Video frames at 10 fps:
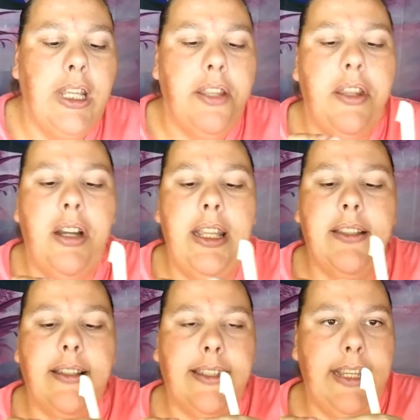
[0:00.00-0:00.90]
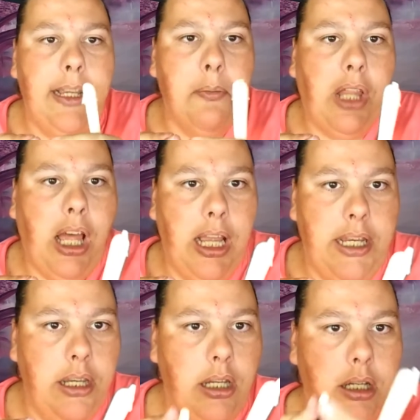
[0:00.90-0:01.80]
there is a seam
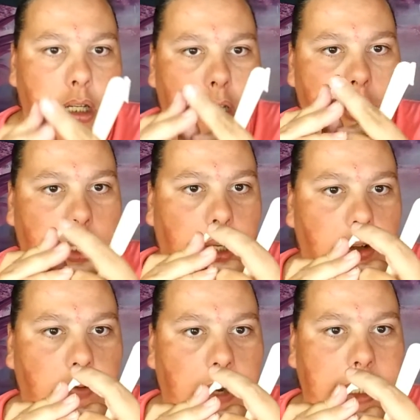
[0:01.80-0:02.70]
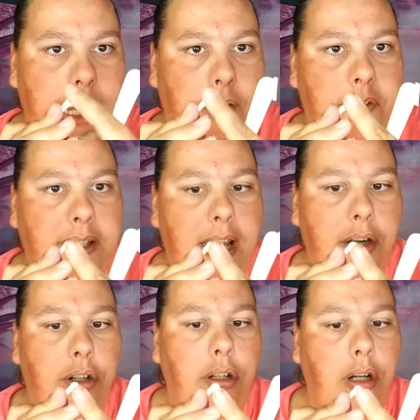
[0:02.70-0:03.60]
line that goes right down the
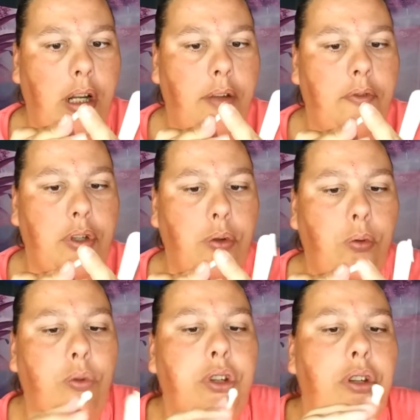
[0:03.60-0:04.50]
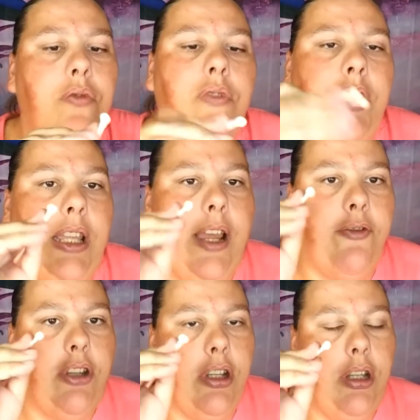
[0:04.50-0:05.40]
center of the tool, so you'd really have
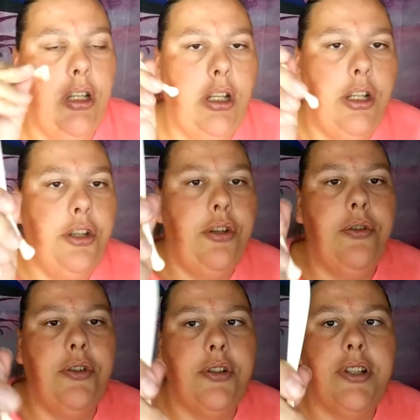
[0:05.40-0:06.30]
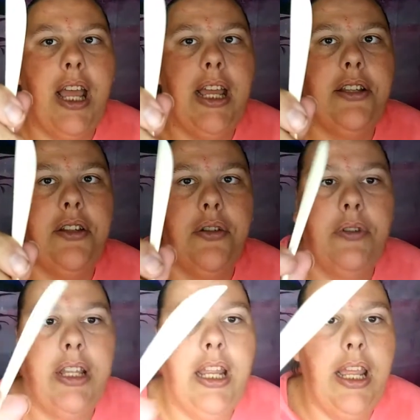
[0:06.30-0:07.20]
to use your side so you don't
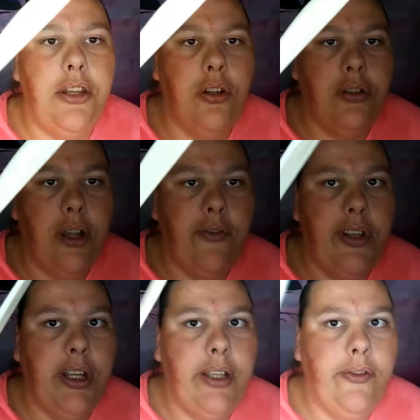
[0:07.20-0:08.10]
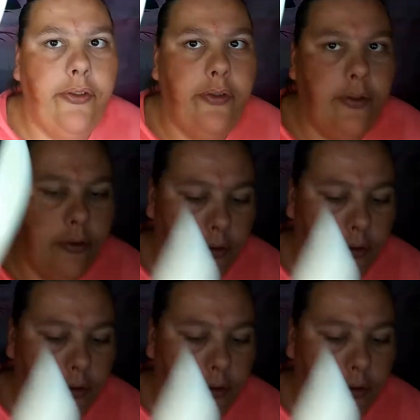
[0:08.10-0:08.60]
get it. And you also have a knife on